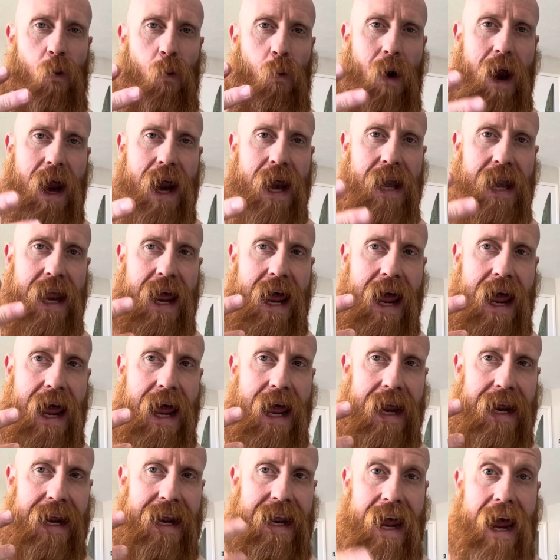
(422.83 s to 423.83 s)
when
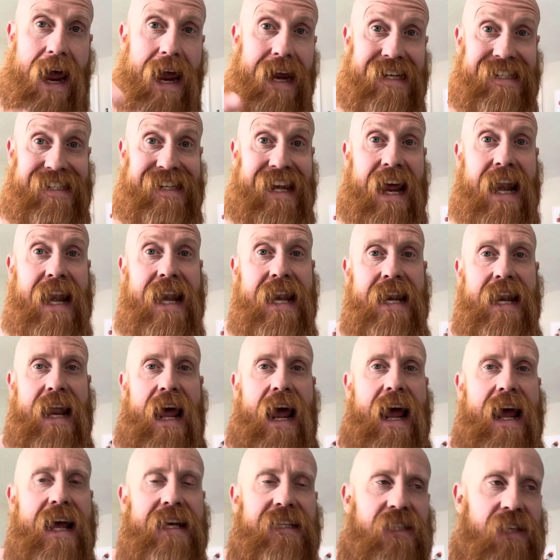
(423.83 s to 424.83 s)
it kicks in,
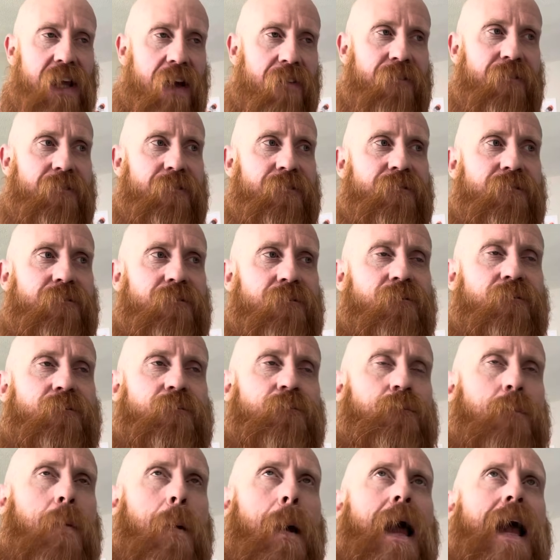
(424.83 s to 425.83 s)

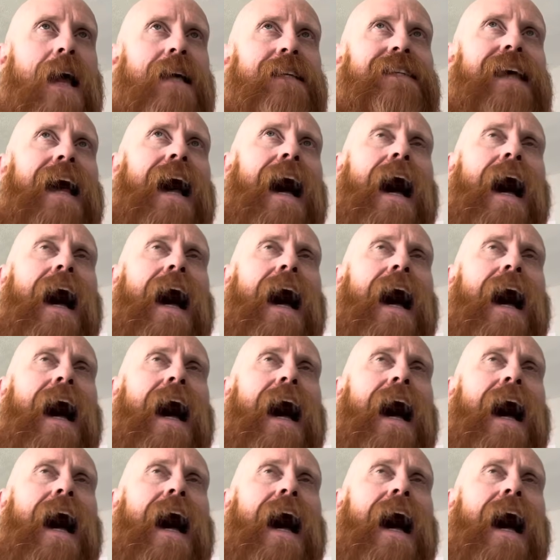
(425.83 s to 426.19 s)
it's